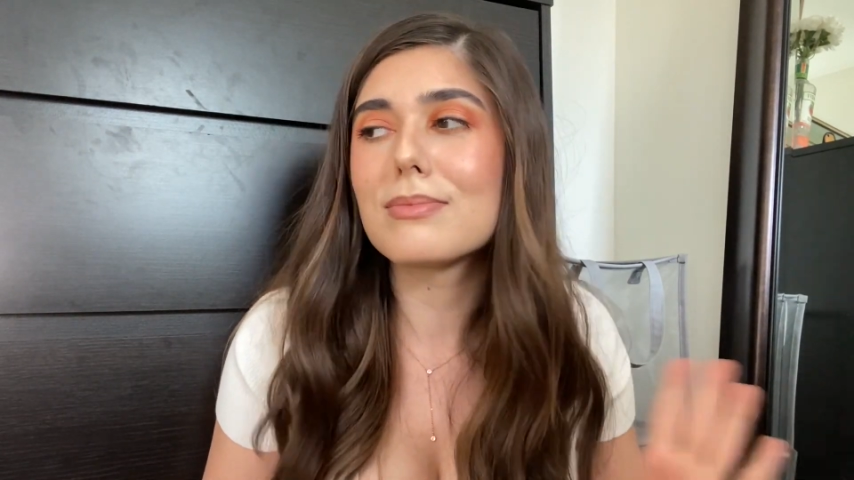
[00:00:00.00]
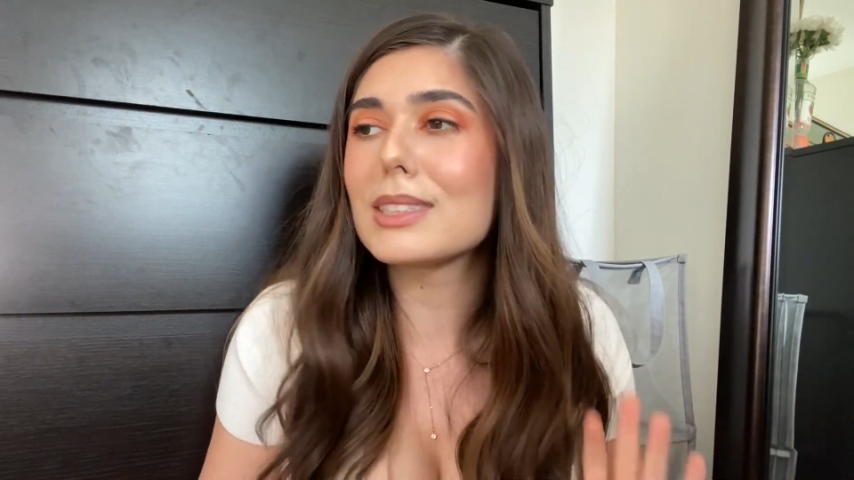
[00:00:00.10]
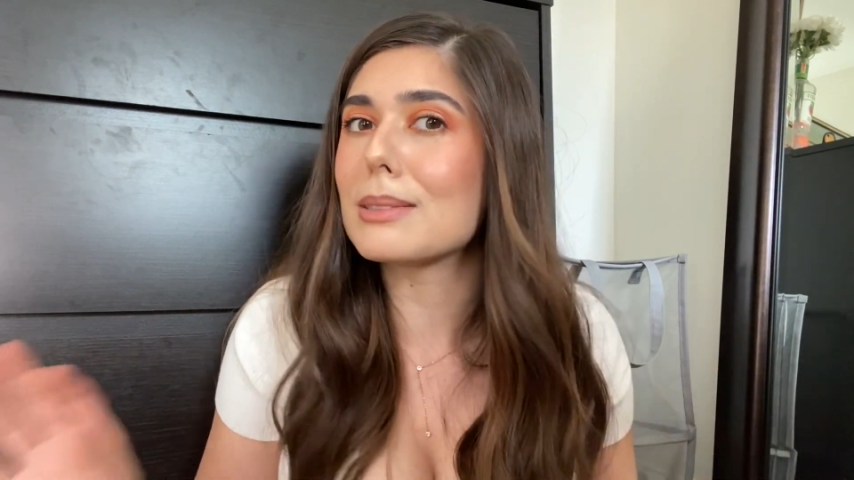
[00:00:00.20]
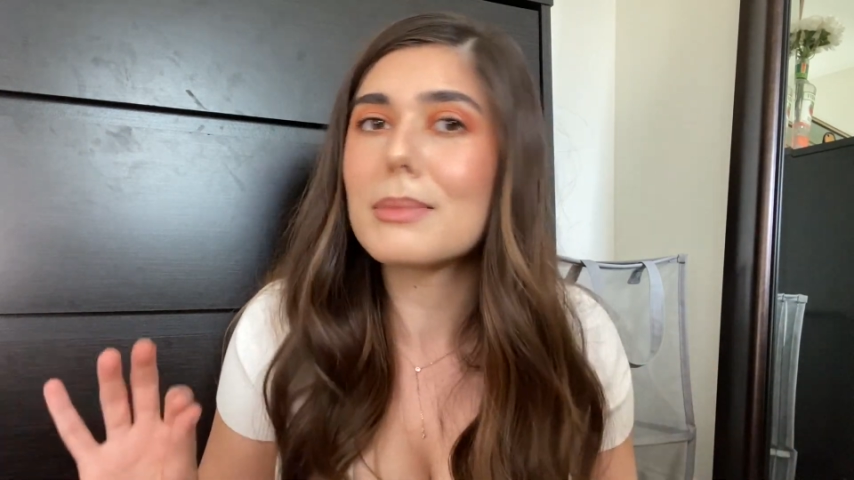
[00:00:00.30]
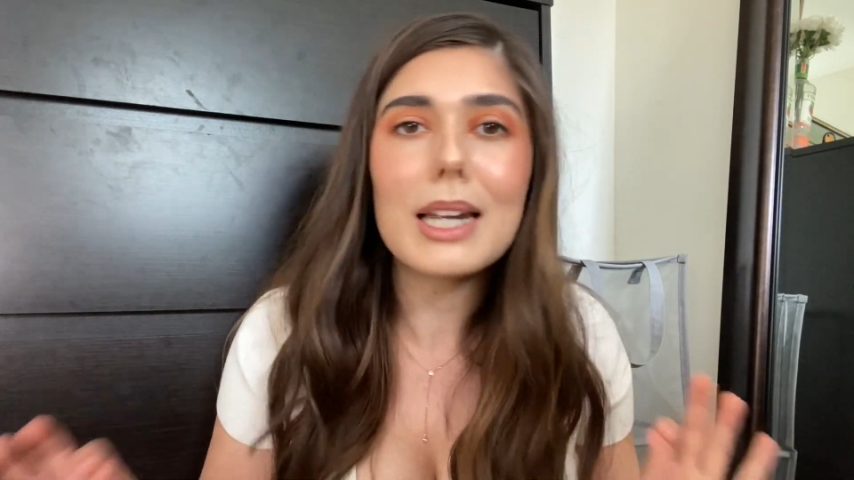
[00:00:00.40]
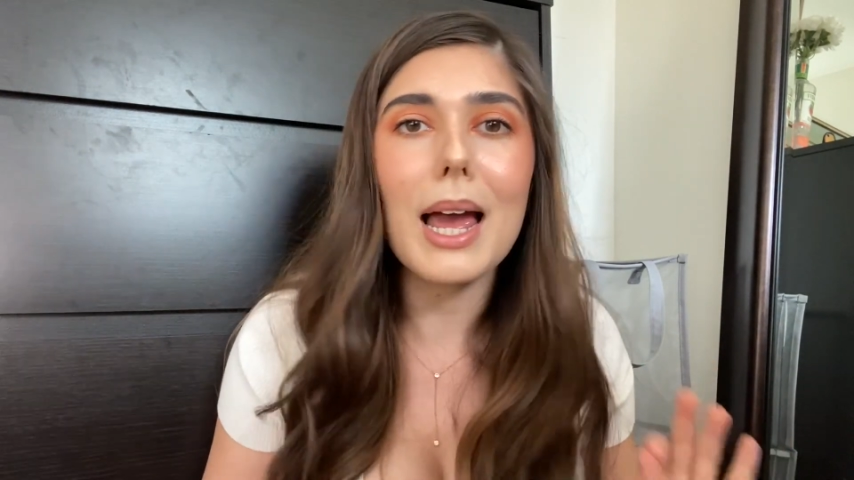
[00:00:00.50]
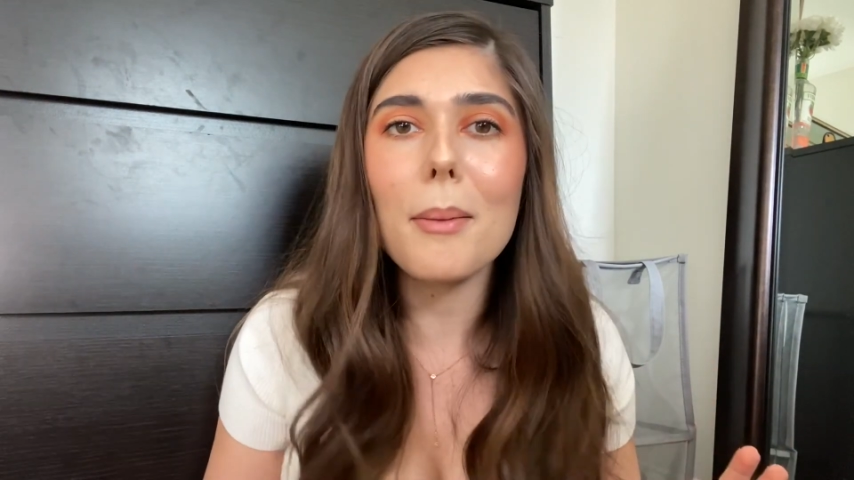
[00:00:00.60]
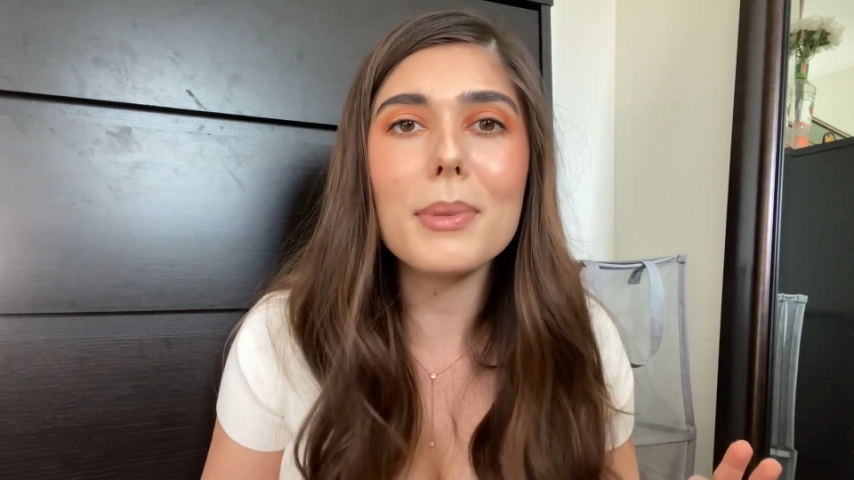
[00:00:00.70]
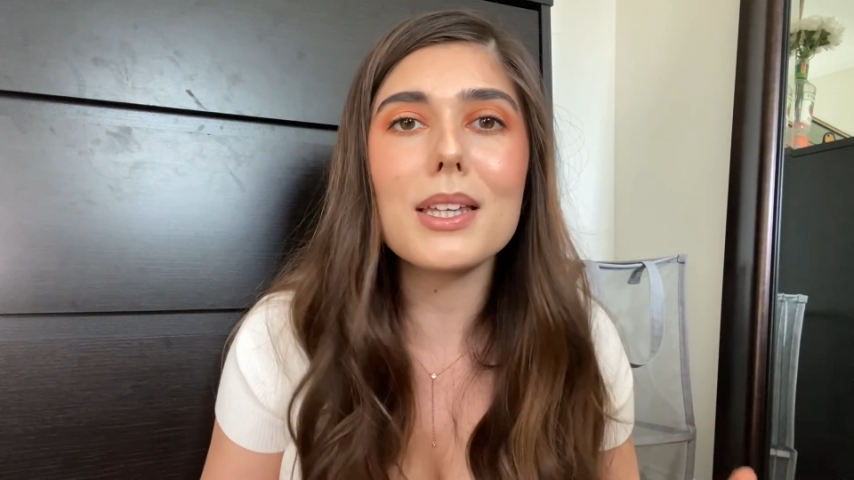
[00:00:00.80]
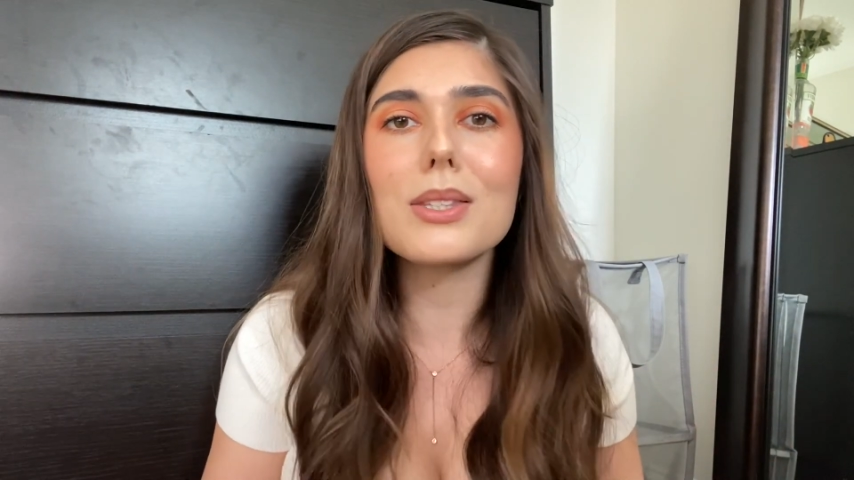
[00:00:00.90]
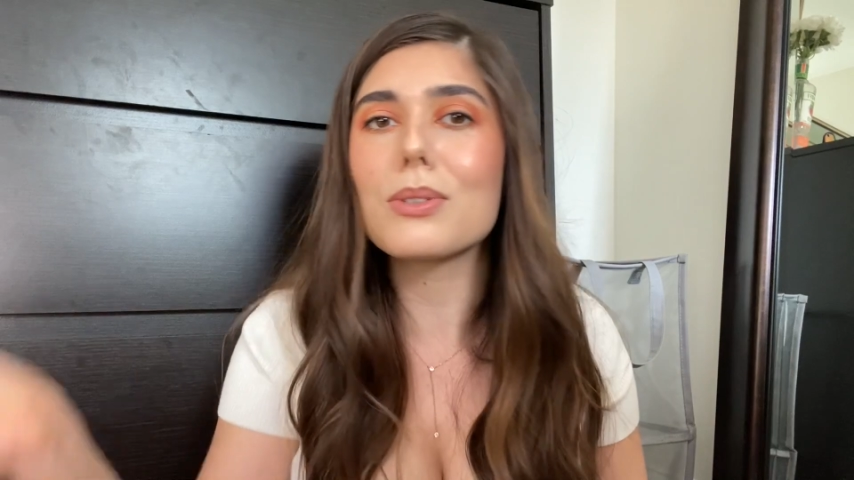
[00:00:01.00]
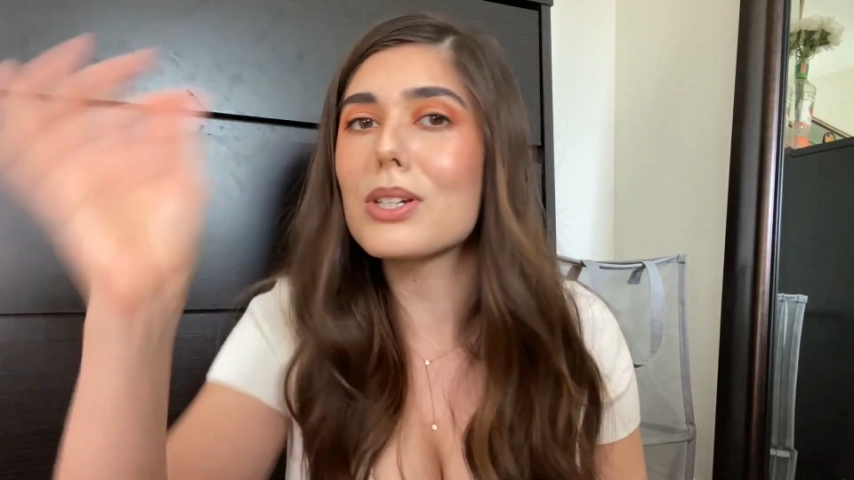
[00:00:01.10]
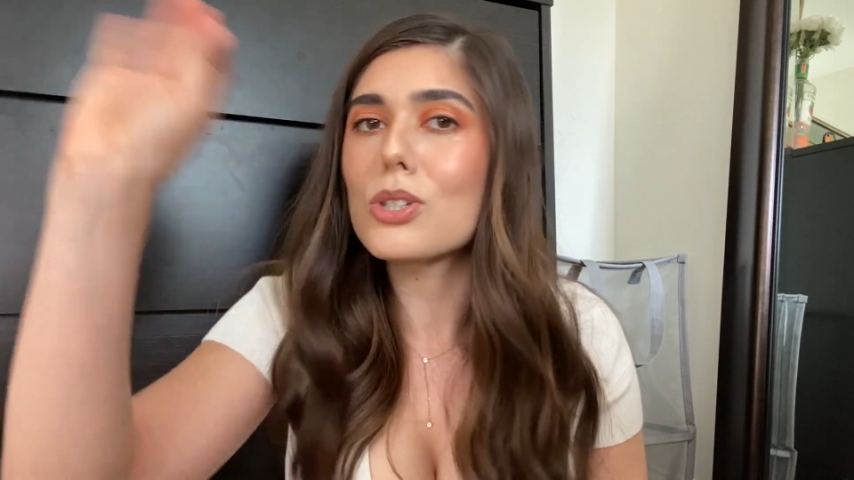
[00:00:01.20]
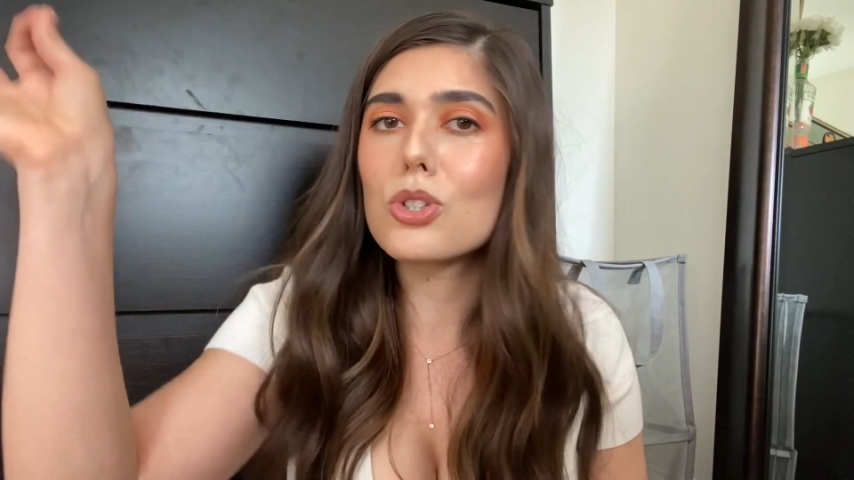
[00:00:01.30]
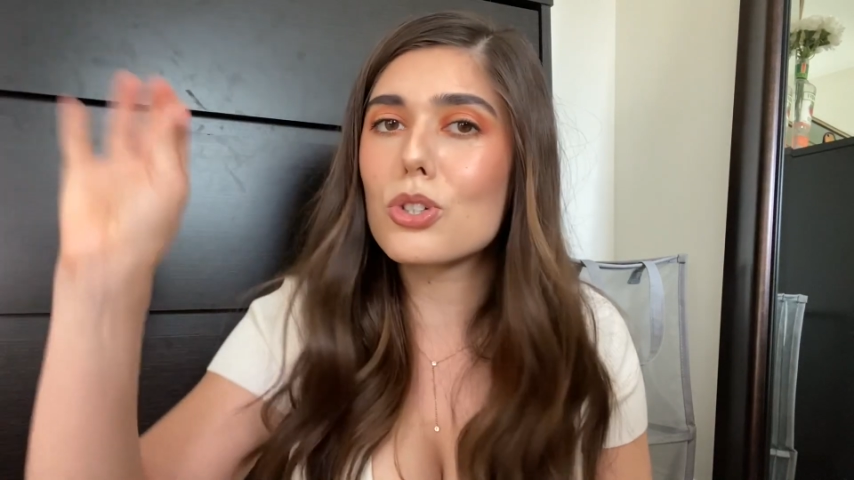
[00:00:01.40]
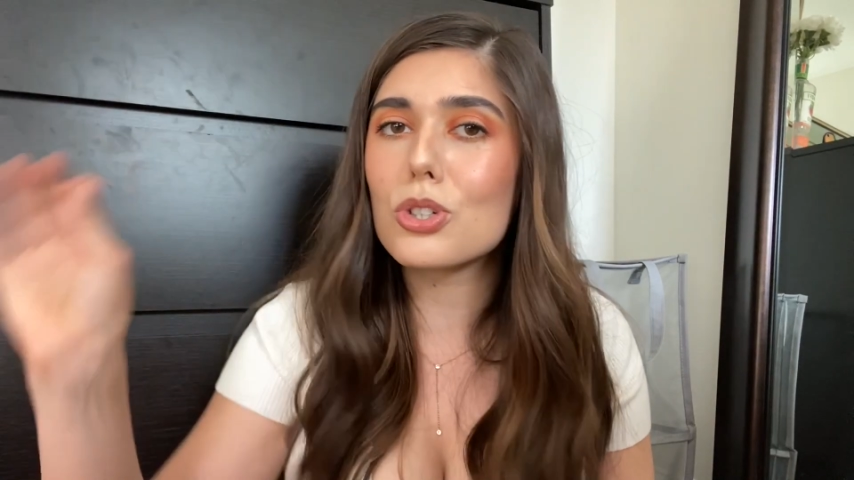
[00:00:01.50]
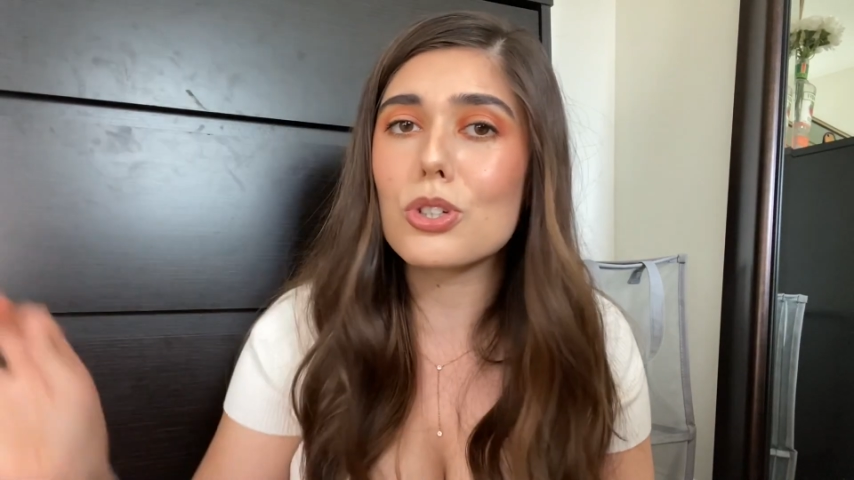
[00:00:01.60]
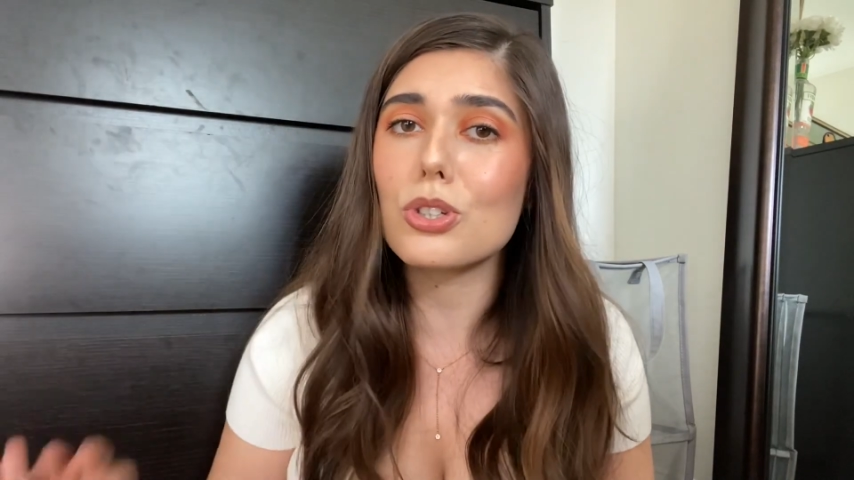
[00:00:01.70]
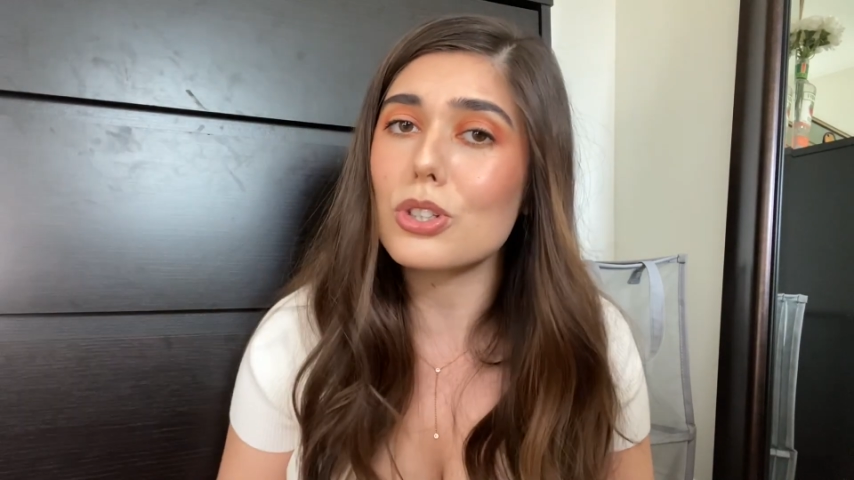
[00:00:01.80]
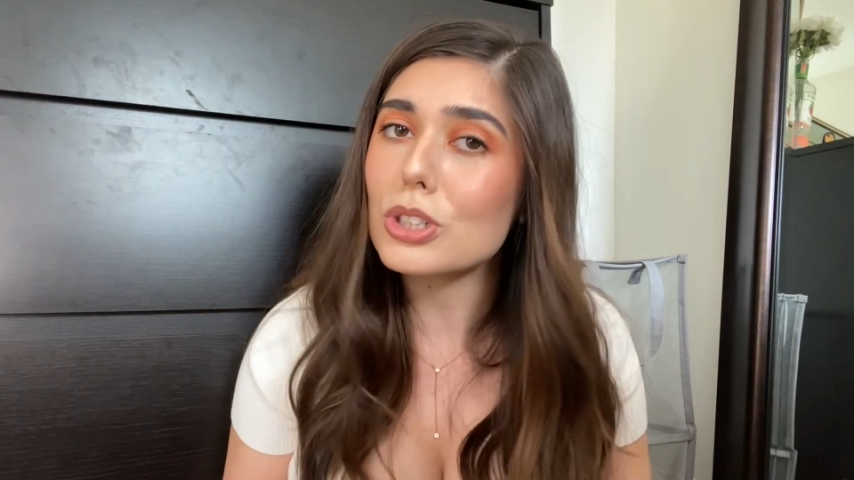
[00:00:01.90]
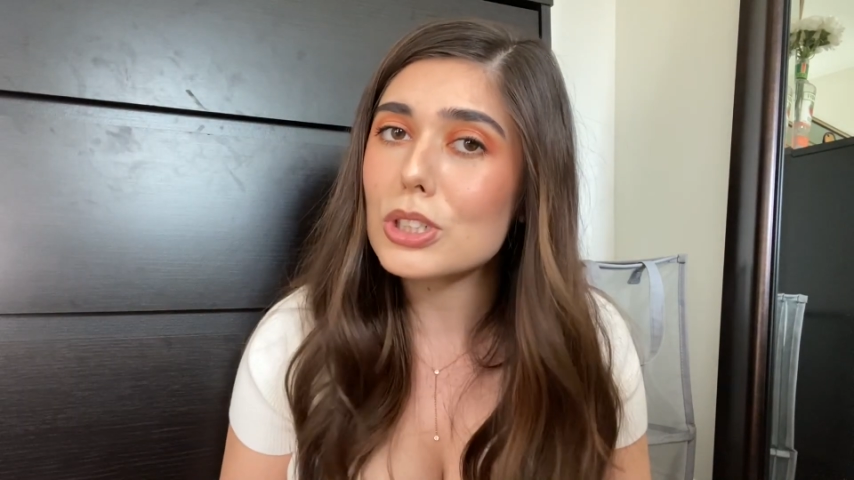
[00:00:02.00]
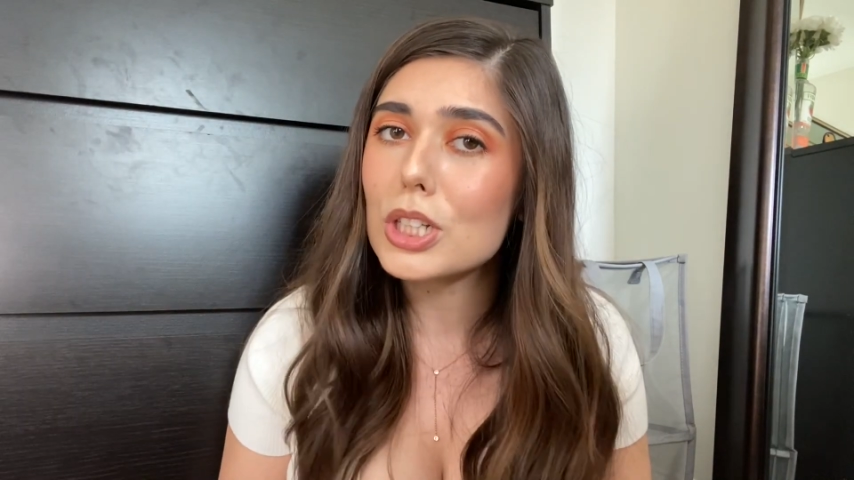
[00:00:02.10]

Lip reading: if something happens, you can just